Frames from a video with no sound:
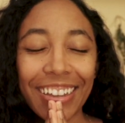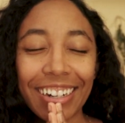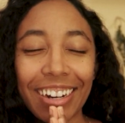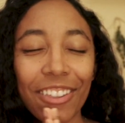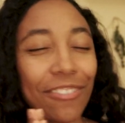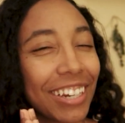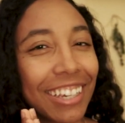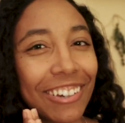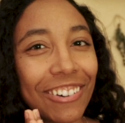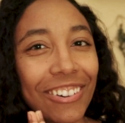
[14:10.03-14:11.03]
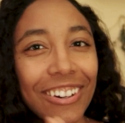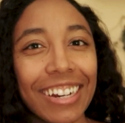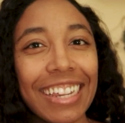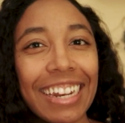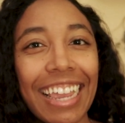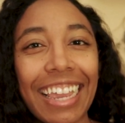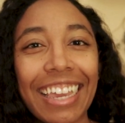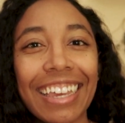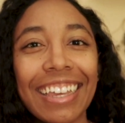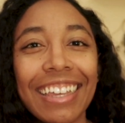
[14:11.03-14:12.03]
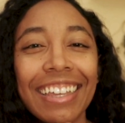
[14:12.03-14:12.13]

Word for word: in another video or in a